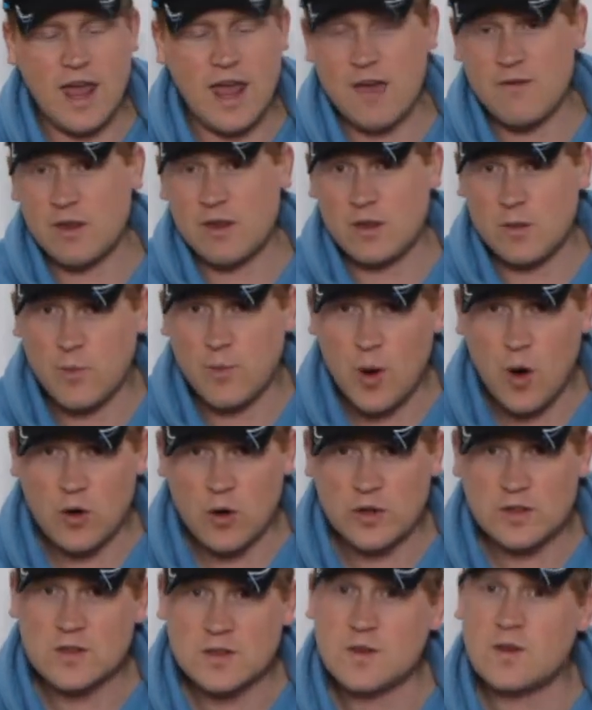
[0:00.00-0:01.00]
having the
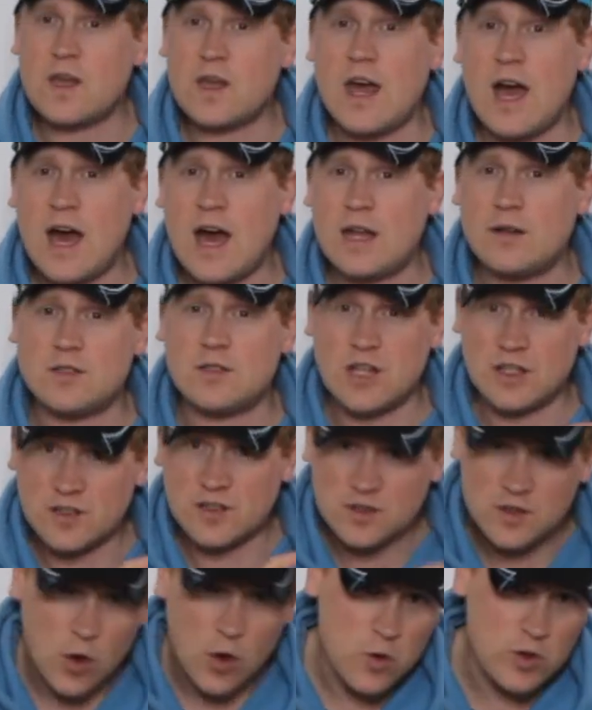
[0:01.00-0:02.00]
pockets that aren't
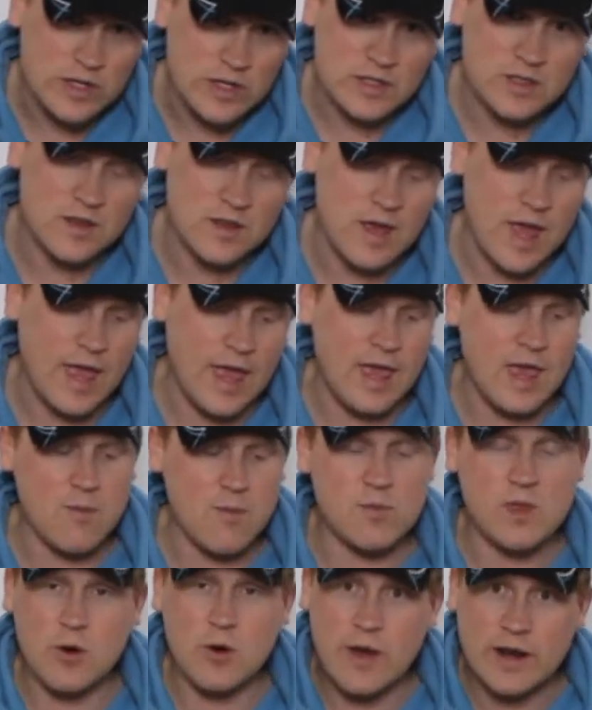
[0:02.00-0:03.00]
just sewn into the
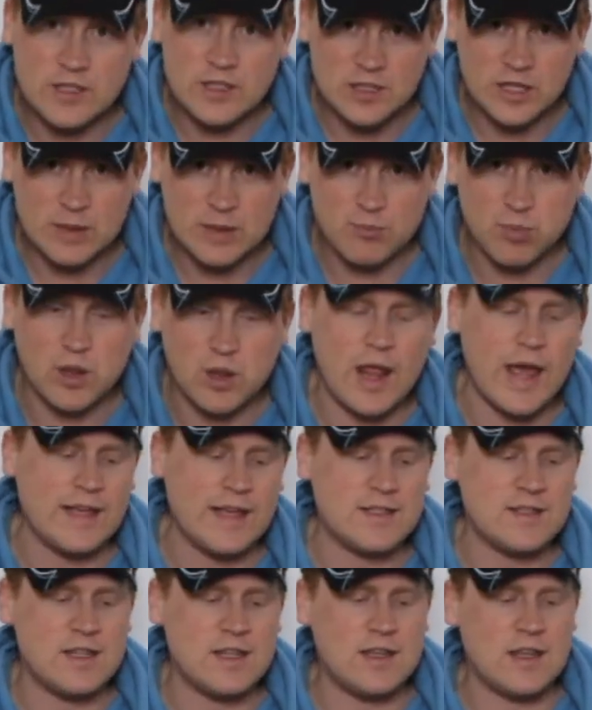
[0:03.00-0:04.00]
hem, they're actually
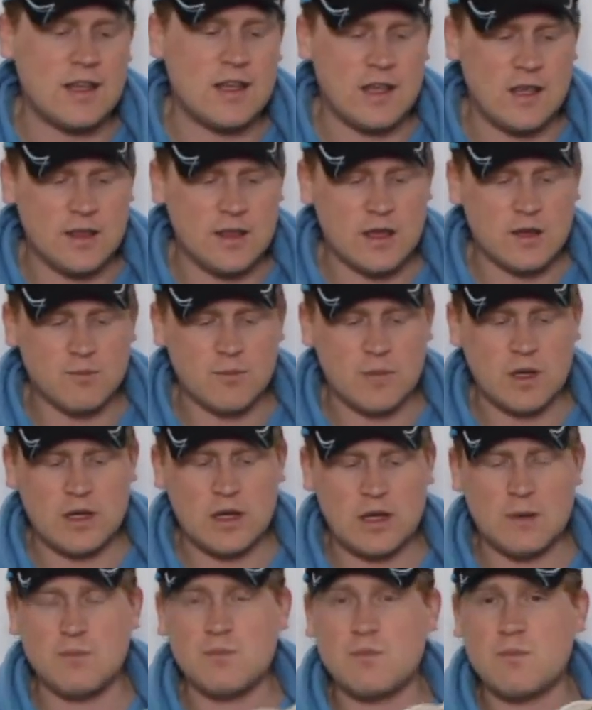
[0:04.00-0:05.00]
placed in
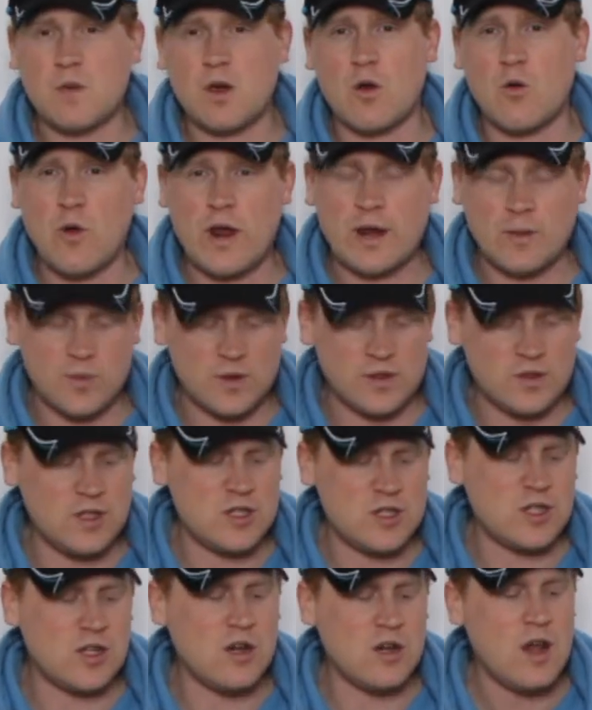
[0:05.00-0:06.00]
a correct
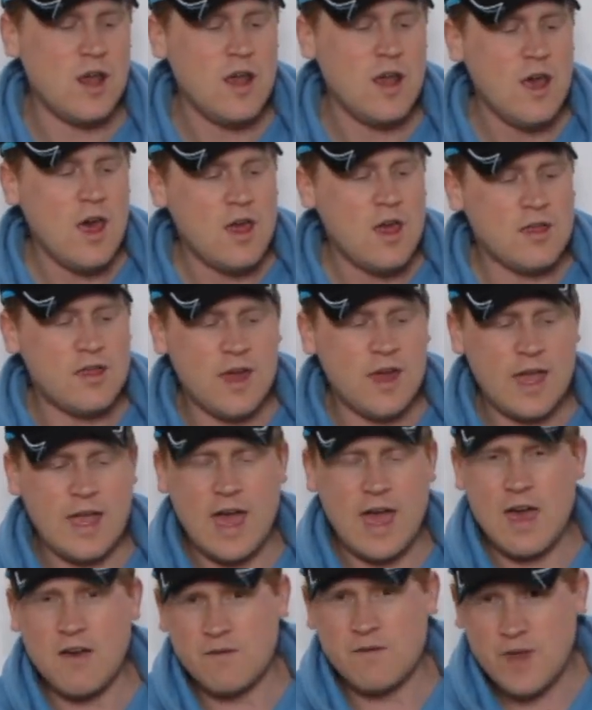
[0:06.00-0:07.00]
position. They
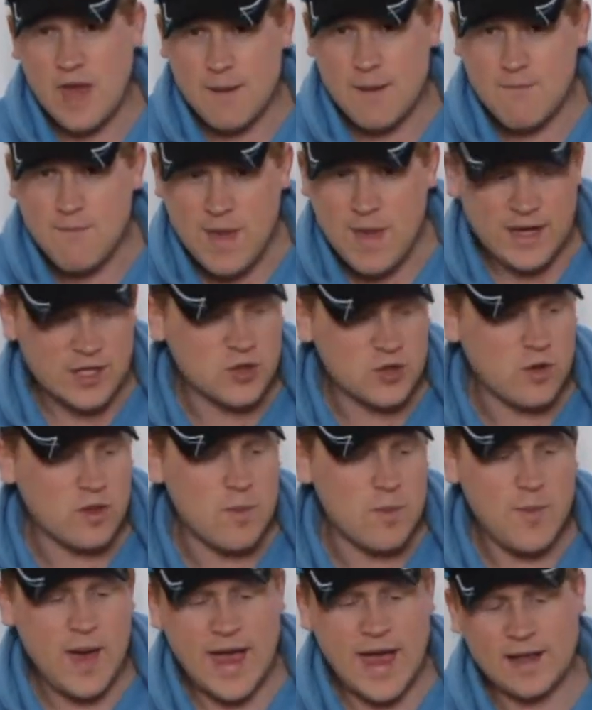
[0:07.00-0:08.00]
have that mesh on
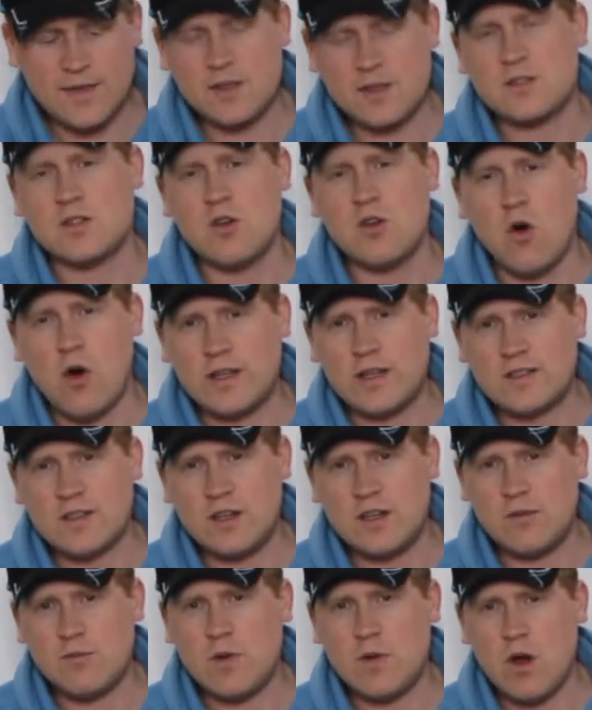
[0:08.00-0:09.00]
the back that's nice
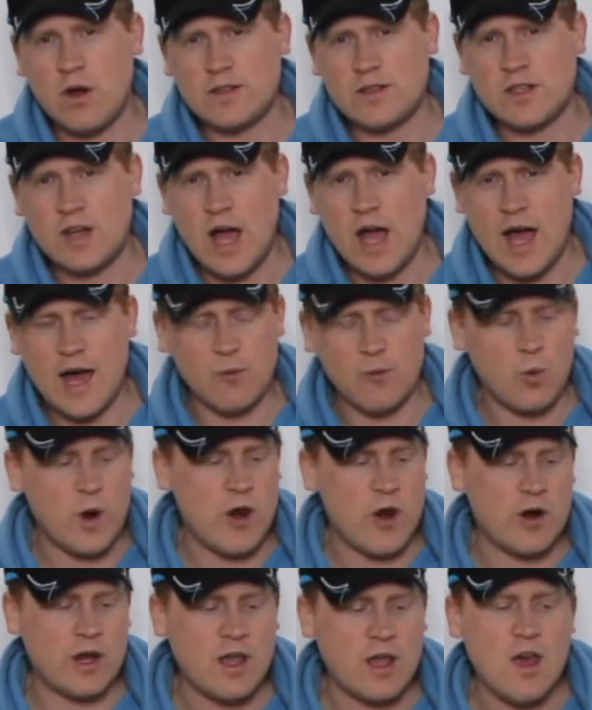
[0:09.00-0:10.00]
and hard
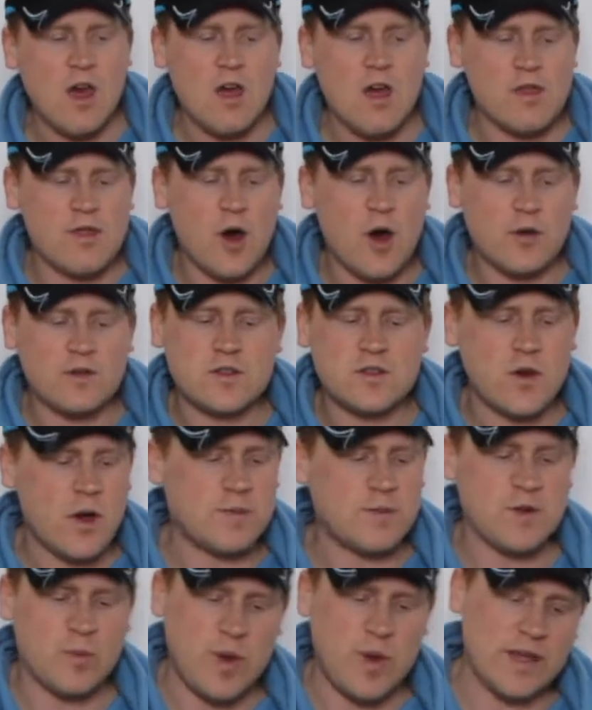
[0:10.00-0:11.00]
wearing. Those
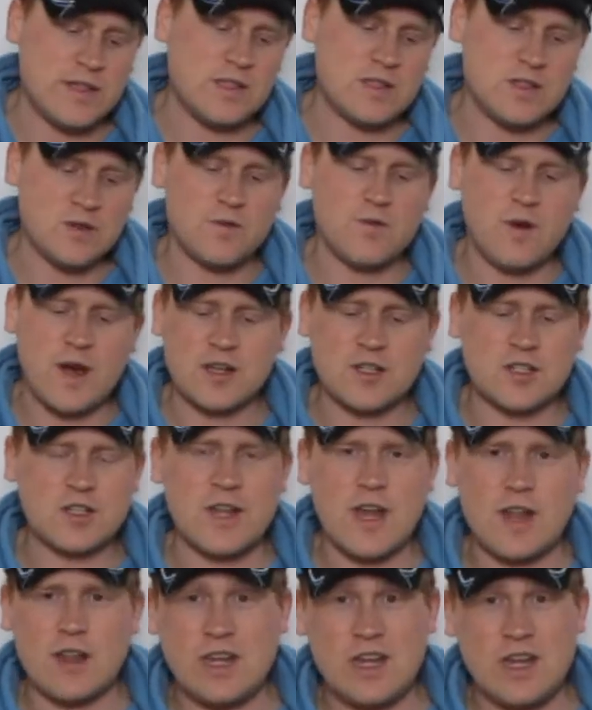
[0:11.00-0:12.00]
types of pieces of
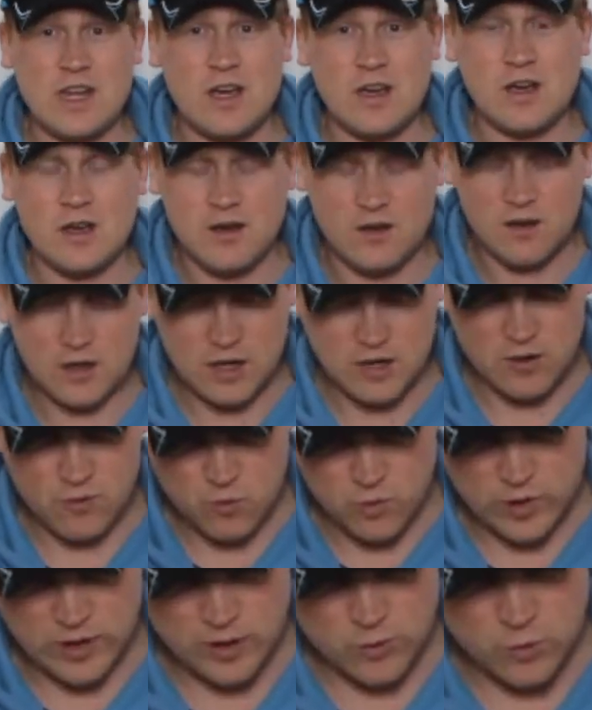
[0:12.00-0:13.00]
functionality are
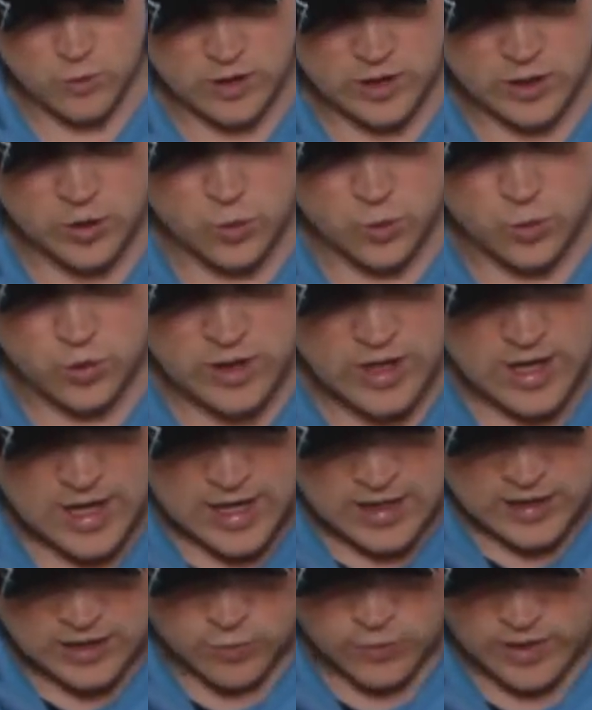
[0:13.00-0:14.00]
really, really good.
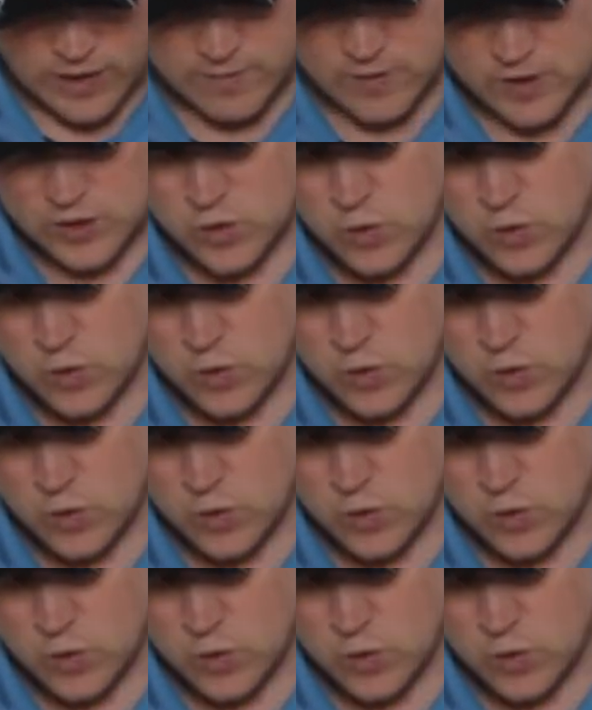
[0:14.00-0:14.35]
You even